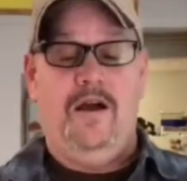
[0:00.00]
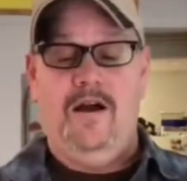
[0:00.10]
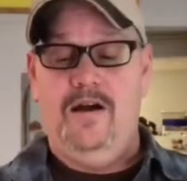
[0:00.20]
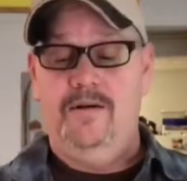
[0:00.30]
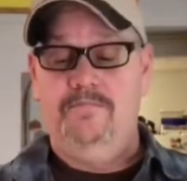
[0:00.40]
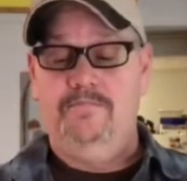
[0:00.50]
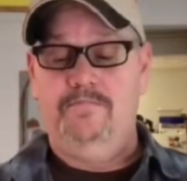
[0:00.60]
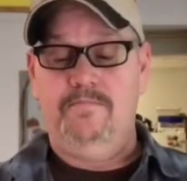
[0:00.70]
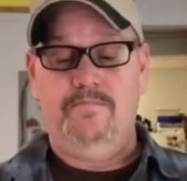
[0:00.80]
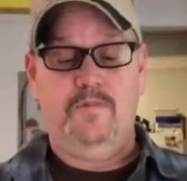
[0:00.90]
um,
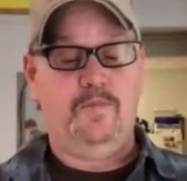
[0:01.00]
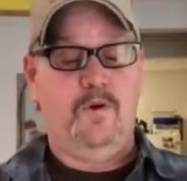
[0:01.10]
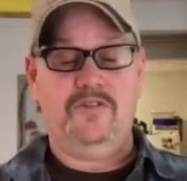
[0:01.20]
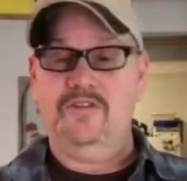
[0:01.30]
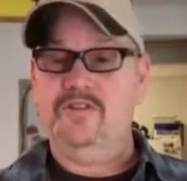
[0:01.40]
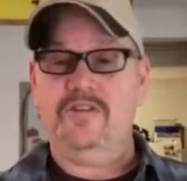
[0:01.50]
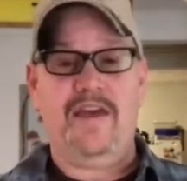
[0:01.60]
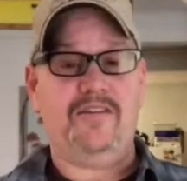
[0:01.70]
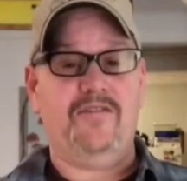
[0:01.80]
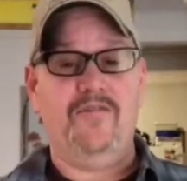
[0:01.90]
supposed to just
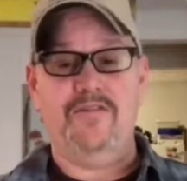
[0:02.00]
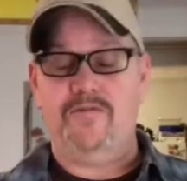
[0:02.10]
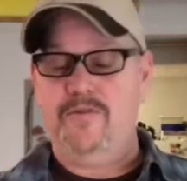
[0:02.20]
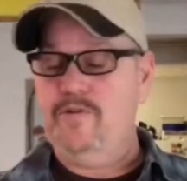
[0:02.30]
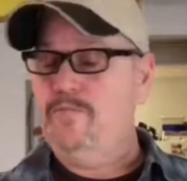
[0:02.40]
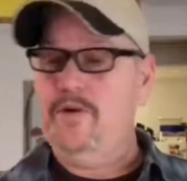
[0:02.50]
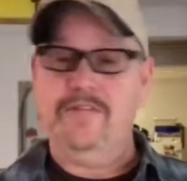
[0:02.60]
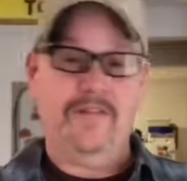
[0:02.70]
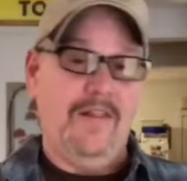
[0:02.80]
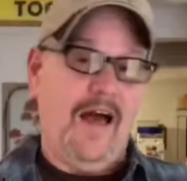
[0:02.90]
catch fish. You
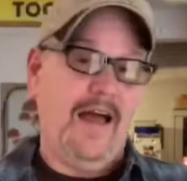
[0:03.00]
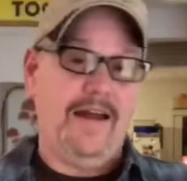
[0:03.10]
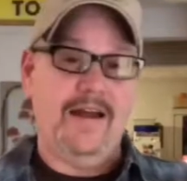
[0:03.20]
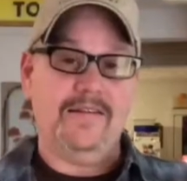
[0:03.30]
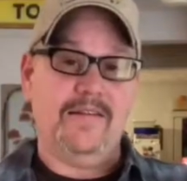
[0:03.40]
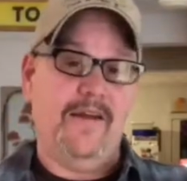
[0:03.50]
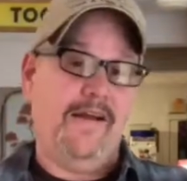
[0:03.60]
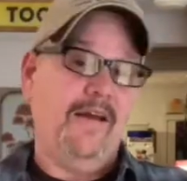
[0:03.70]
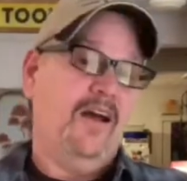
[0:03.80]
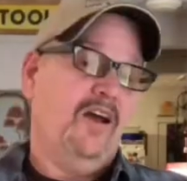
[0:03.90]
put the line out
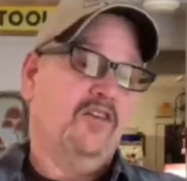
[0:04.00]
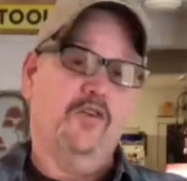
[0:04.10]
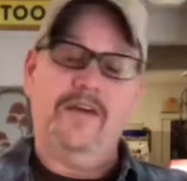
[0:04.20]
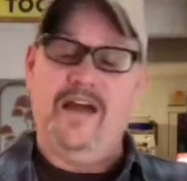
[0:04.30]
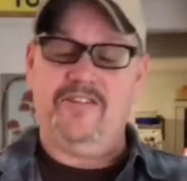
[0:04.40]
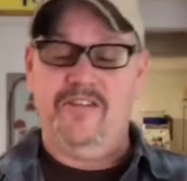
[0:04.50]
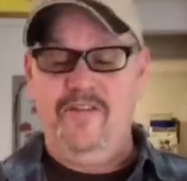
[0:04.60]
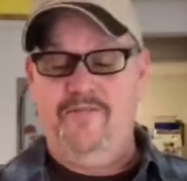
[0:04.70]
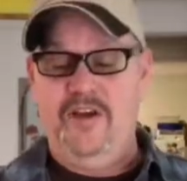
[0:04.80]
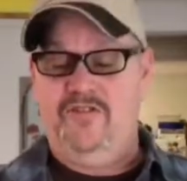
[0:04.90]
there, you catching
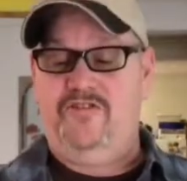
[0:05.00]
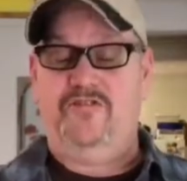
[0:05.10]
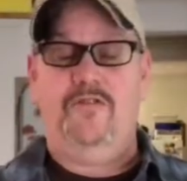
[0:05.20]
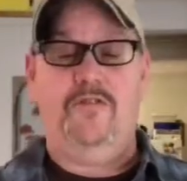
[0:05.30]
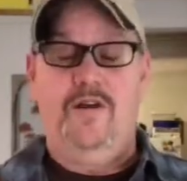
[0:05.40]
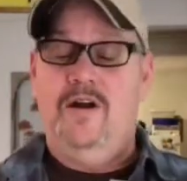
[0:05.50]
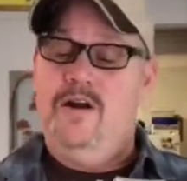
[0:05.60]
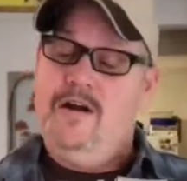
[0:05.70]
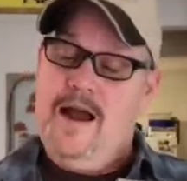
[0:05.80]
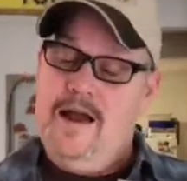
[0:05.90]
the fish. So
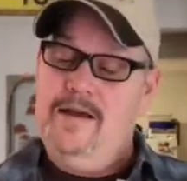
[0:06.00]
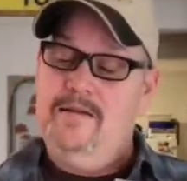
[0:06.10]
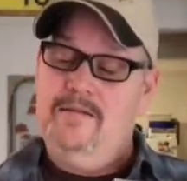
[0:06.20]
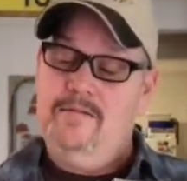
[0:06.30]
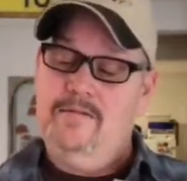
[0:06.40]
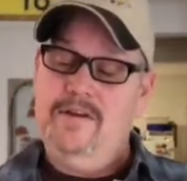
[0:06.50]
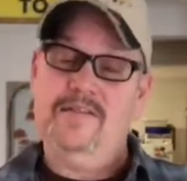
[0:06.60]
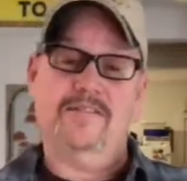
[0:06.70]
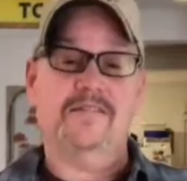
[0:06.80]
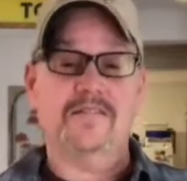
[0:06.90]
I,
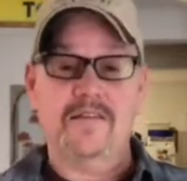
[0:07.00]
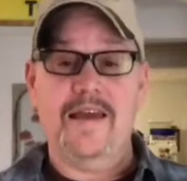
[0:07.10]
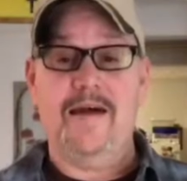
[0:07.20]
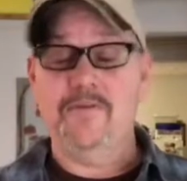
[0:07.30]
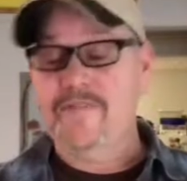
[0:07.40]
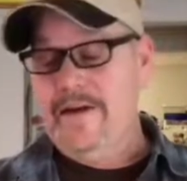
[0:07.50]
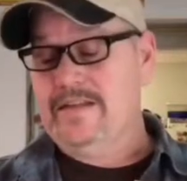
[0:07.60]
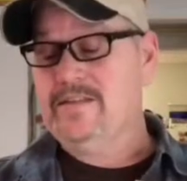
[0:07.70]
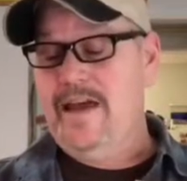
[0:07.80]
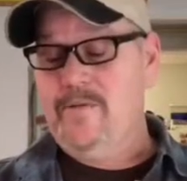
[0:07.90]
needless to say, I was very
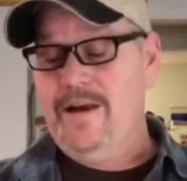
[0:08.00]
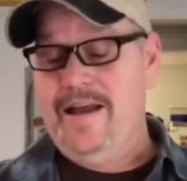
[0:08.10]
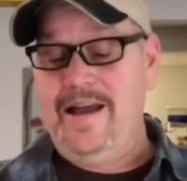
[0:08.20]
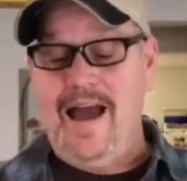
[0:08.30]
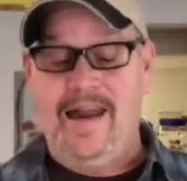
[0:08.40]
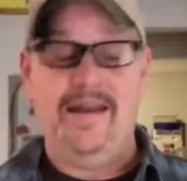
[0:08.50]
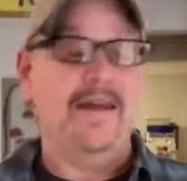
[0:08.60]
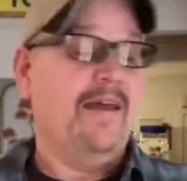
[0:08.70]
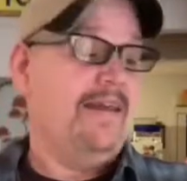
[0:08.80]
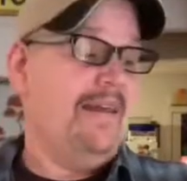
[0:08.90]
excited when I got it.
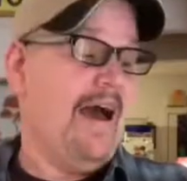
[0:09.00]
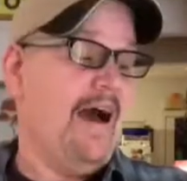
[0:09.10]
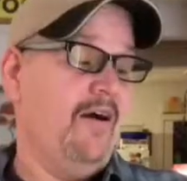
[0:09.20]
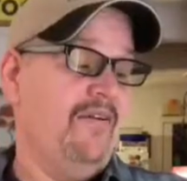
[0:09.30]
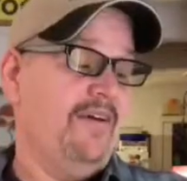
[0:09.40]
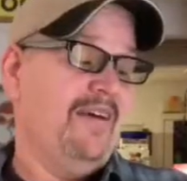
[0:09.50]
Now,